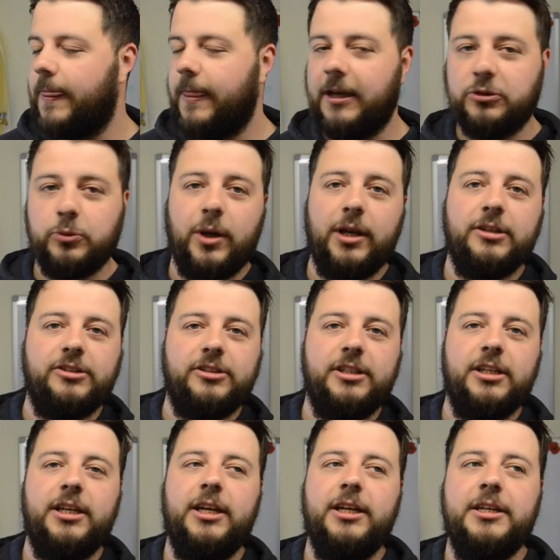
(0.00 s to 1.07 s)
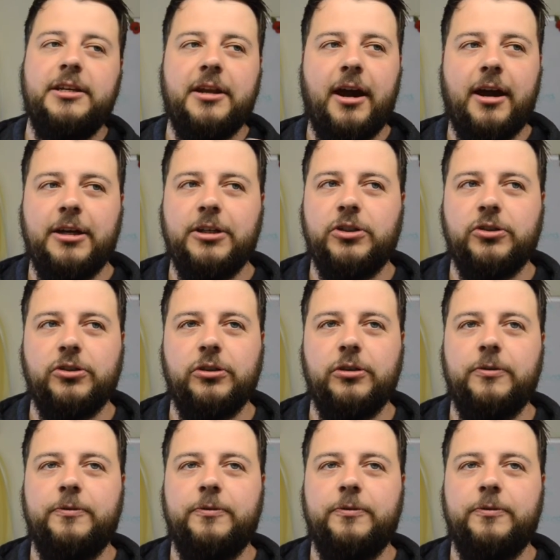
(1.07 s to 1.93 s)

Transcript: As well as the nice sort